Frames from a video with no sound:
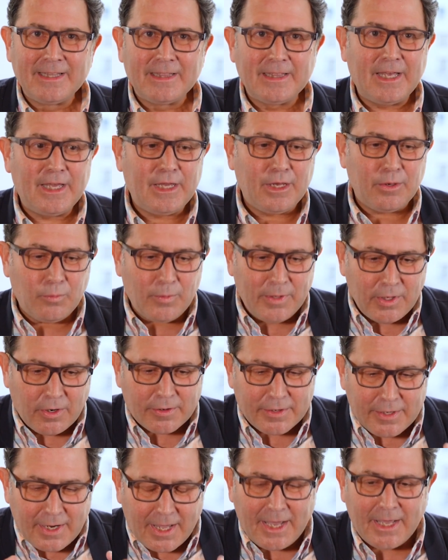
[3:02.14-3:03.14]
Like, we
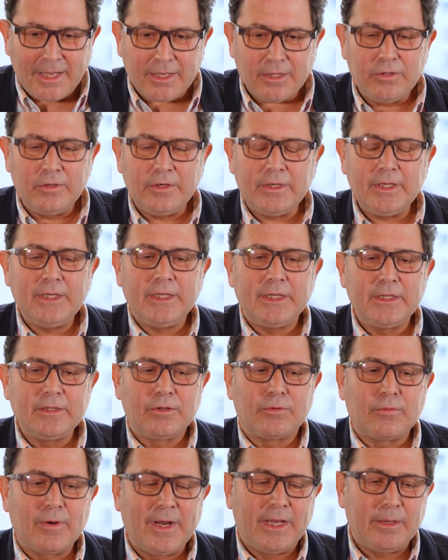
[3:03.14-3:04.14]
are not looking in
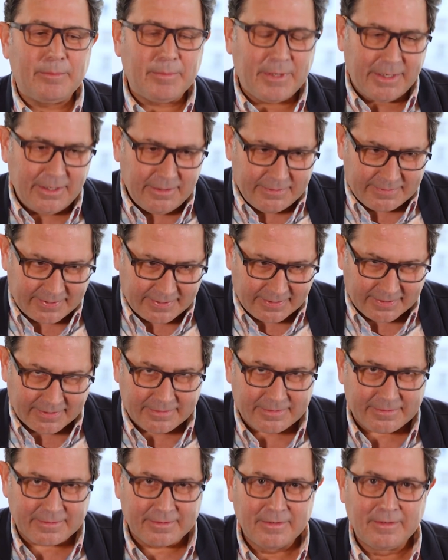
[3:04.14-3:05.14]
the right
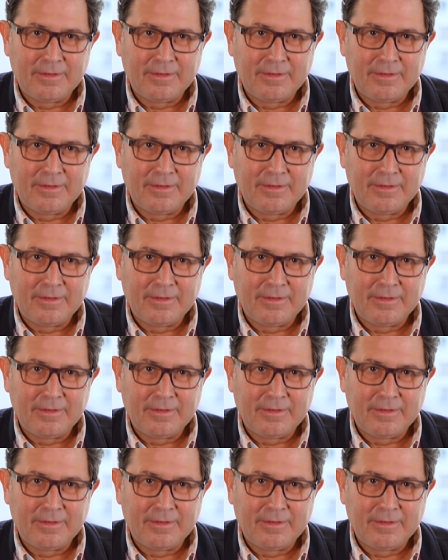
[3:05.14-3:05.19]
places